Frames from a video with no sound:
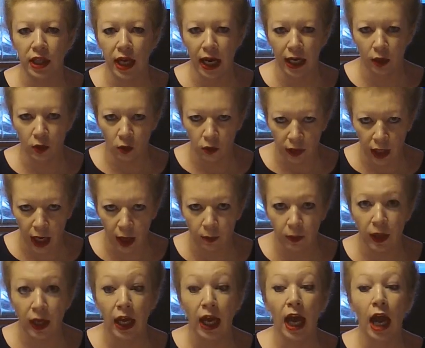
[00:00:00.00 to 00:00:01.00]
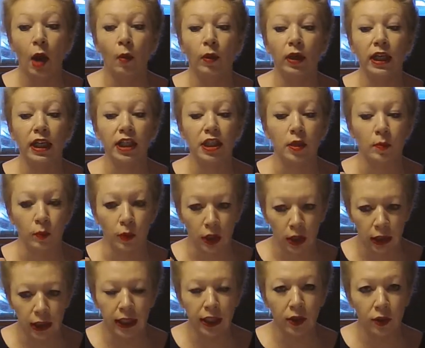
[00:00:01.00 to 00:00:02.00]
tangled up, and we need some
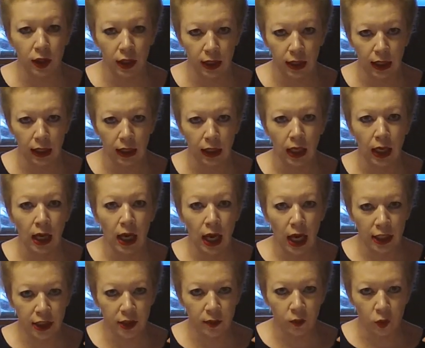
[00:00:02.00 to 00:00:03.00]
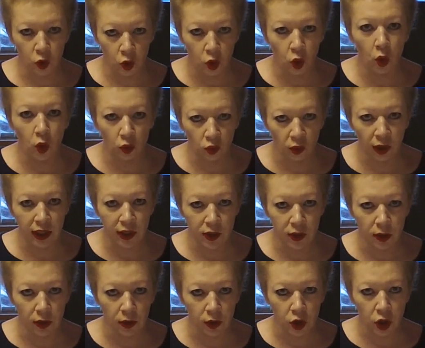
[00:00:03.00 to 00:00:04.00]
clear thinking and some good
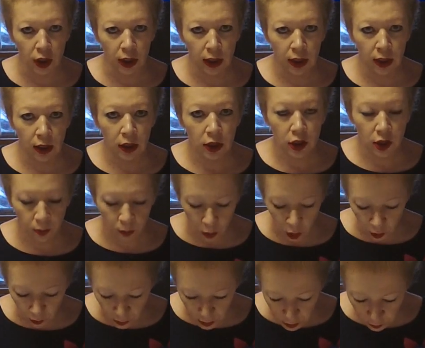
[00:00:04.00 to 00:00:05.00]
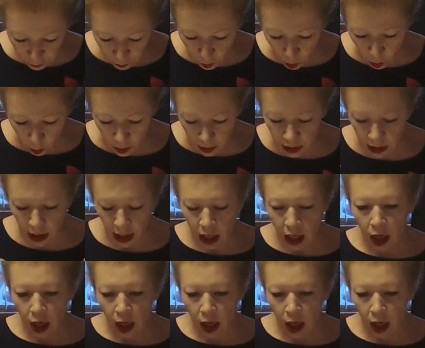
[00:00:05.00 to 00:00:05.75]
research to move us forward.